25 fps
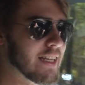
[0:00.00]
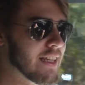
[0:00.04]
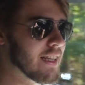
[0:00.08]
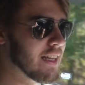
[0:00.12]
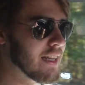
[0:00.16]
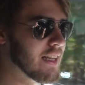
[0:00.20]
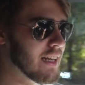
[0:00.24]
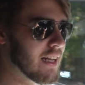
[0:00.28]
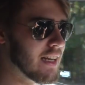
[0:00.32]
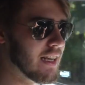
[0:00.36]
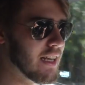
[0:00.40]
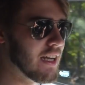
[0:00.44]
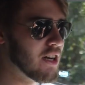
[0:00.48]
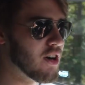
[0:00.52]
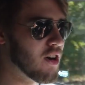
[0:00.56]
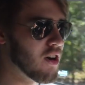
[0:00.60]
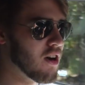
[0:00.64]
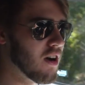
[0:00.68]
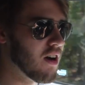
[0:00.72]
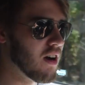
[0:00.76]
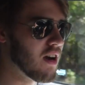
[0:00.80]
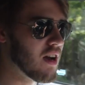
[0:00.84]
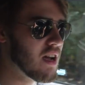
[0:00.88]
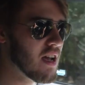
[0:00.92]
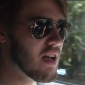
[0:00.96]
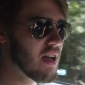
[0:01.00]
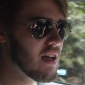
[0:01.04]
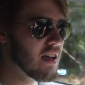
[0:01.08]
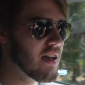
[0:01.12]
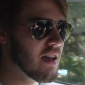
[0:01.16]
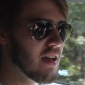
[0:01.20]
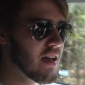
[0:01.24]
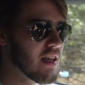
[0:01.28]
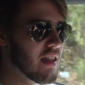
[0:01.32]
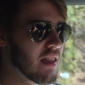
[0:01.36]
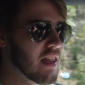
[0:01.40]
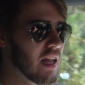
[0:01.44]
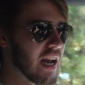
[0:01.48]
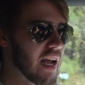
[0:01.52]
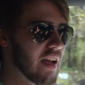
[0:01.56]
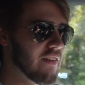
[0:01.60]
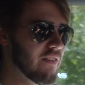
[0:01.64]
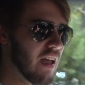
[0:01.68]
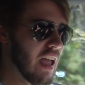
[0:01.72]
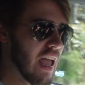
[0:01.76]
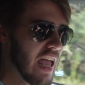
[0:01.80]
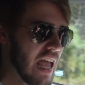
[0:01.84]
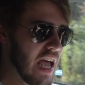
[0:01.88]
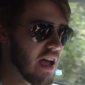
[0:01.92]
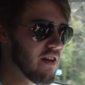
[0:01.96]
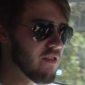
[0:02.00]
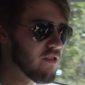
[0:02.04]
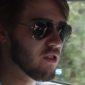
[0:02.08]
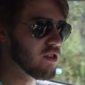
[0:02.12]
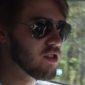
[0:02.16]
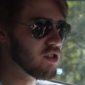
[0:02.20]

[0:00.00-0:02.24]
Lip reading: than any car that I've ever